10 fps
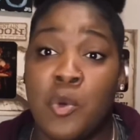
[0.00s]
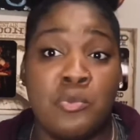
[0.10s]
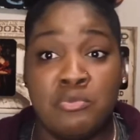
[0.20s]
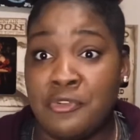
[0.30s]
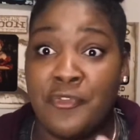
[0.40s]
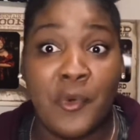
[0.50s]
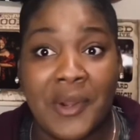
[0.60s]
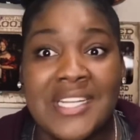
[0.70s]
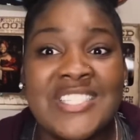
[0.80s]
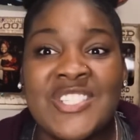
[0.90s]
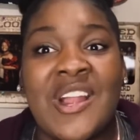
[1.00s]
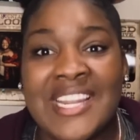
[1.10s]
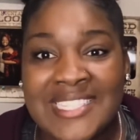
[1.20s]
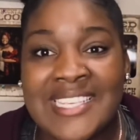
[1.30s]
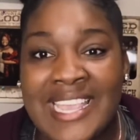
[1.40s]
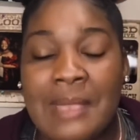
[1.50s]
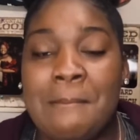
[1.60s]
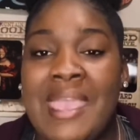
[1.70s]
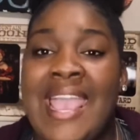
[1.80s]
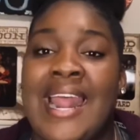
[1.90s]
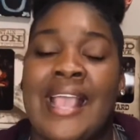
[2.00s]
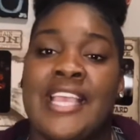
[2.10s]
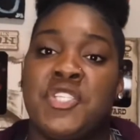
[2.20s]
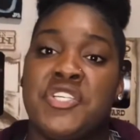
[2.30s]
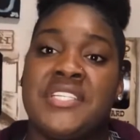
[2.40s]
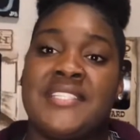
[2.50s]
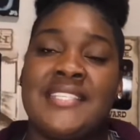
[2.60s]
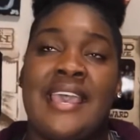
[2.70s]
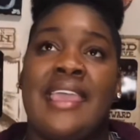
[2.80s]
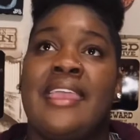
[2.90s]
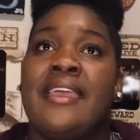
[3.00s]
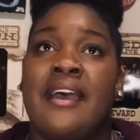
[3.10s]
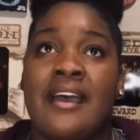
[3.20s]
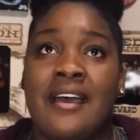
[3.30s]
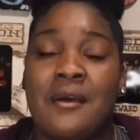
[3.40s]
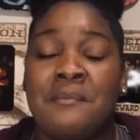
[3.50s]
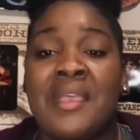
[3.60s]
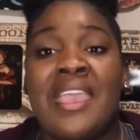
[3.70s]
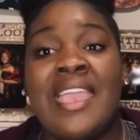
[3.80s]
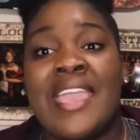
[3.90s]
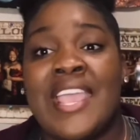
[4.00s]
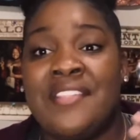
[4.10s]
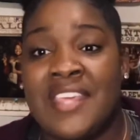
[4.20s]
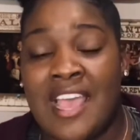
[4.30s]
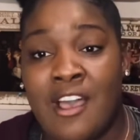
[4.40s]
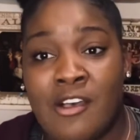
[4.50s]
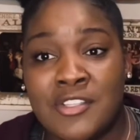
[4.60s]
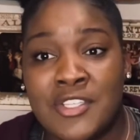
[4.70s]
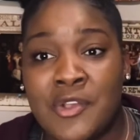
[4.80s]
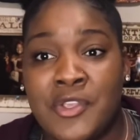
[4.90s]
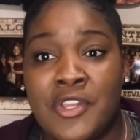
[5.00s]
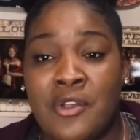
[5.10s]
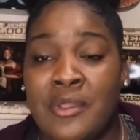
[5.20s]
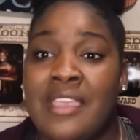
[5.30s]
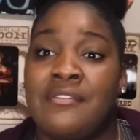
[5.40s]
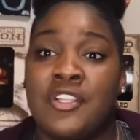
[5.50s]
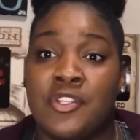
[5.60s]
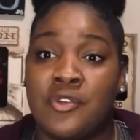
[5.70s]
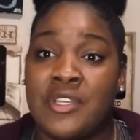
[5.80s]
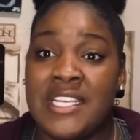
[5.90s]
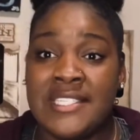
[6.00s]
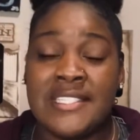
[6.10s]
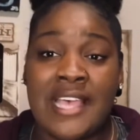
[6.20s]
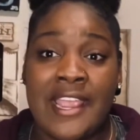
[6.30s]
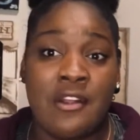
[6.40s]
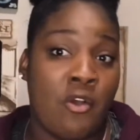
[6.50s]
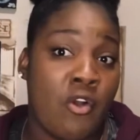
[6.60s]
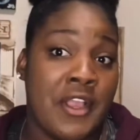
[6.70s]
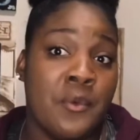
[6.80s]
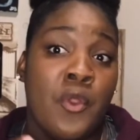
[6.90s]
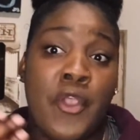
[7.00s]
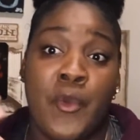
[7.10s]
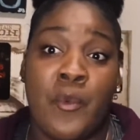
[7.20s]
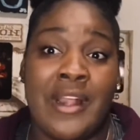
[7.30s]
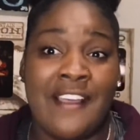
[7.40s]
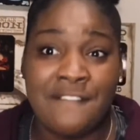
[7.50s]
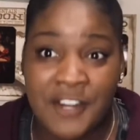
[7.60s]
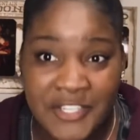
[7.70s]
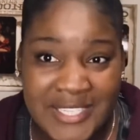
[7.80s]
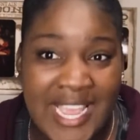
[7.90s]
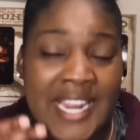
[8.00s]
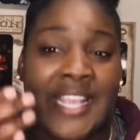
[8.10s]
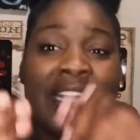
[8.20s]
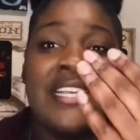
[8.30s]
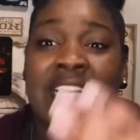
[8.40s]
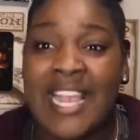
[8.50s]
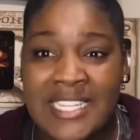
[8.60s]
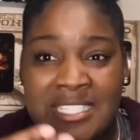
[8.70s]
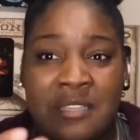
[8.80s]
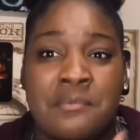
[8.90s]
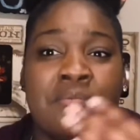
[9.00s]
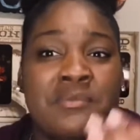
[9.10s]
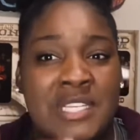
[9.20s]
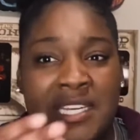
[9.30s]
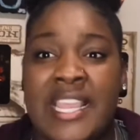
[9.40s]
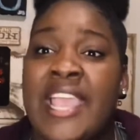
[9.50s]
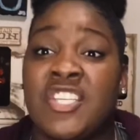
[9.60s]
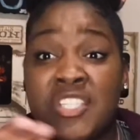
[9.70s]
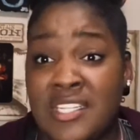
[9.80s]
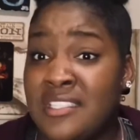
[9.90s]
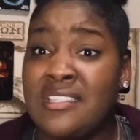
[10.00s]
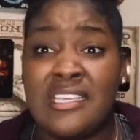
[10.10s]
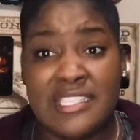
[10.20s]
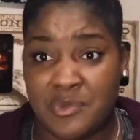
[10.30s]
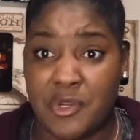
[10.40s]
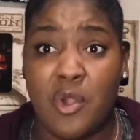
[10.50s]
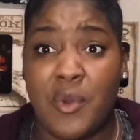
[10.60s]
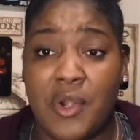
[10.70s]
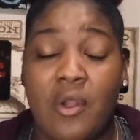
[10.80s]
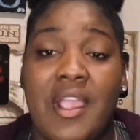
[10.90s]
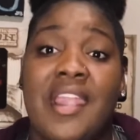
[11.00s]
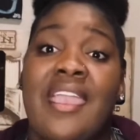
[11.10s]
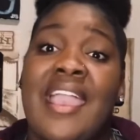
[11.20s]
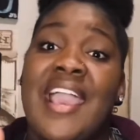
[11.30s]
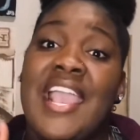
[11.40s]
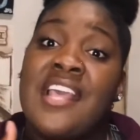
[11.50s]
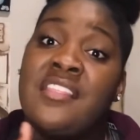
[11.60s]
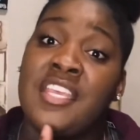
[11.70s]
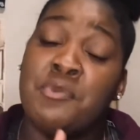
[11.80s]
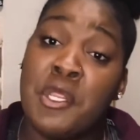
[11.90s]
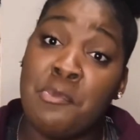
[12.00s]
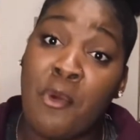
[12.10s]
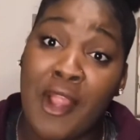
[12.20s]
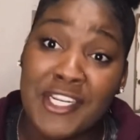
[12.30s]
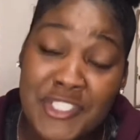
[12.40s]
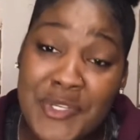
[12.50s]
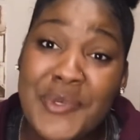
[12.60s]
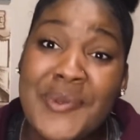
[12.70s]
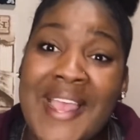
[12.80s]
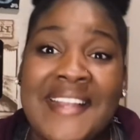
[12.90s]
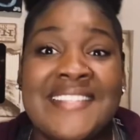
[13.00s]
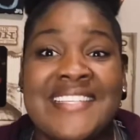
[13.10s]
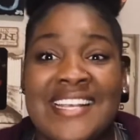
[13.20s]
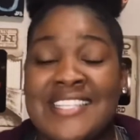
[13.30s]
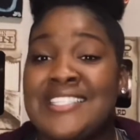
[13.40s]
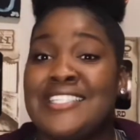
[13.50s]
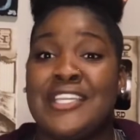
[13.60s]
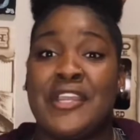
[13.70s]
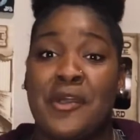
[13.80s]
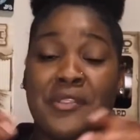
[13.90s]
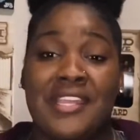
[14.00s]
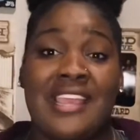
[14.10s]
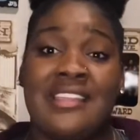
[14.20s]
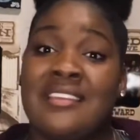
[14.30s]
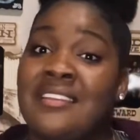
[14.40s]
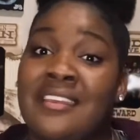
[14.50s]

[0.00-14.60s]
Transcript: before it started to get bad, I guess you could say. And then I also, gave a little insight on when I first kind of got some indication that things were going on. And then in part 2, I discussed, the day that